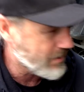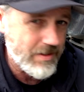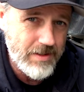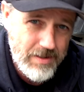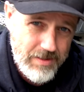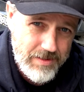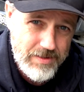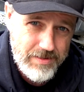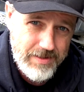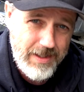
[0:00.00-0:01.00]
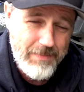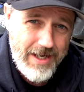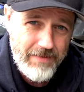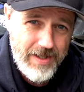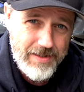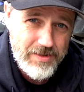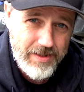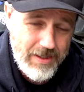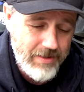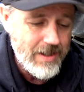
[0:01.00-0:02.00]
of the amount of air that's got to
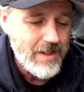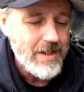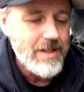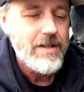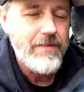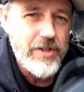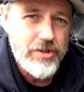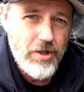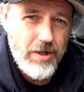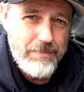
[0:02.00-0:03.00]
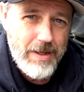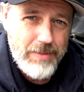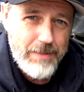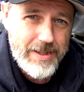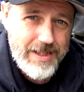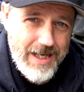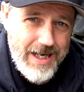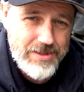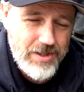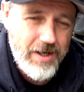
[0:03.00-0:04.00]
go in. If you try and pump up a
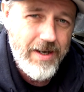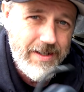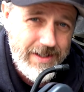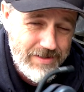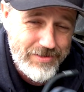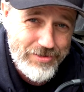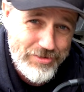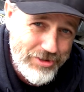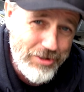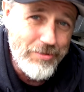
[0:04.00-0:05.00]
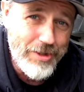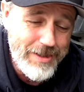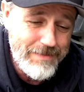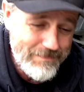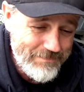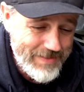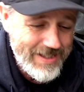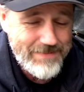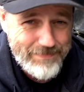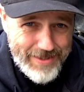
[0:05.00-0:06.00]
car tyre, it'll do it,
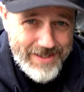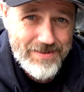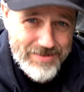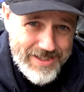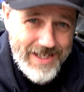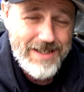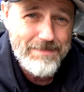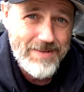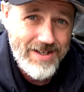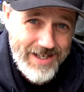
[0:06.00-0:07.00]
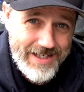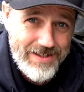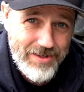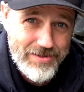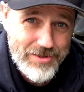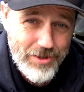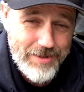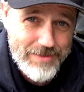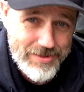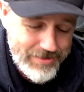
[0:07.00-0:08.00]
but it'll take a bloody long
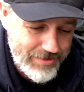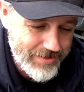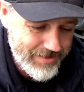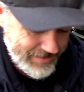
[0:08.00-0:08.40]
time to do it.